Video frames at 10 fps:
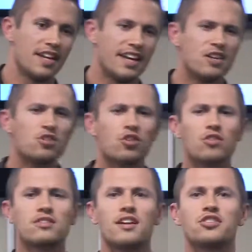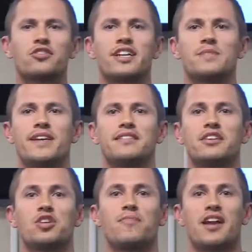Internal sunscreen is
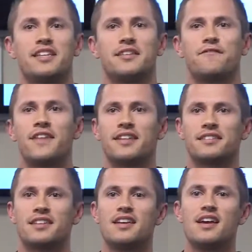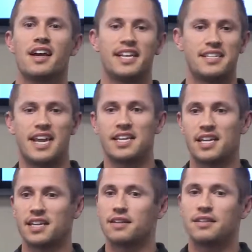basically your body's defense against
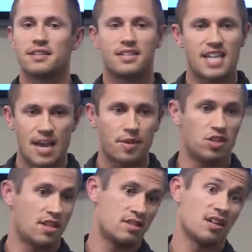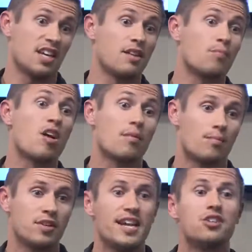any damage the sun can
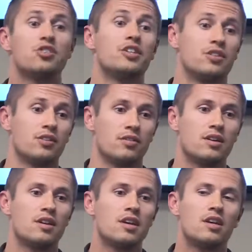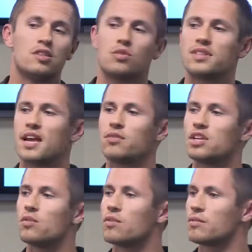potentially do. So what that
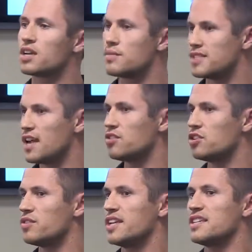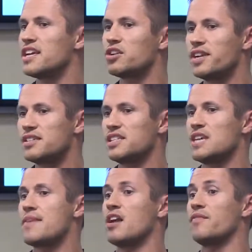really comes down to is increasing the
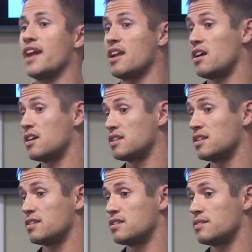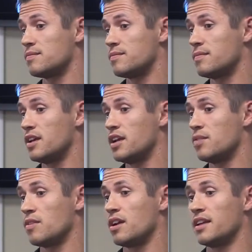amount of antioxidants in
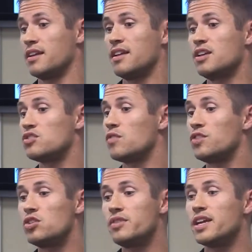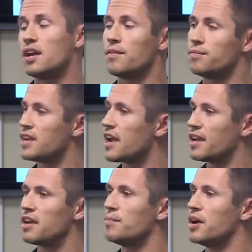your body. So if you eat a
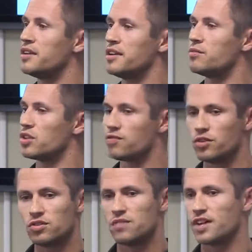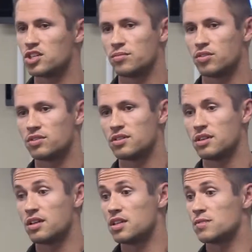diet abundant with fruits and vegetables,
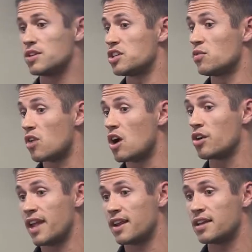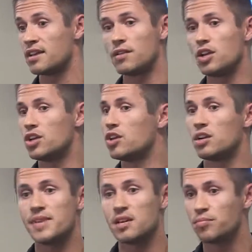especially raw organic, you're
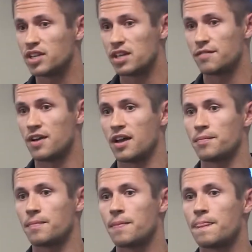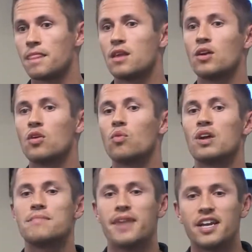going to be completely fine.
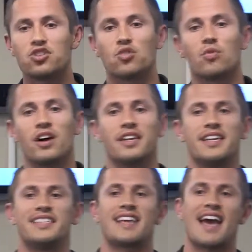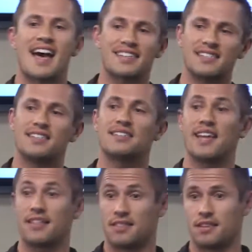One major one is
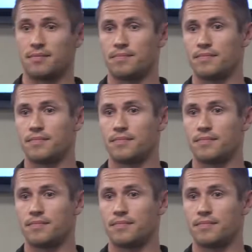astaxanthin.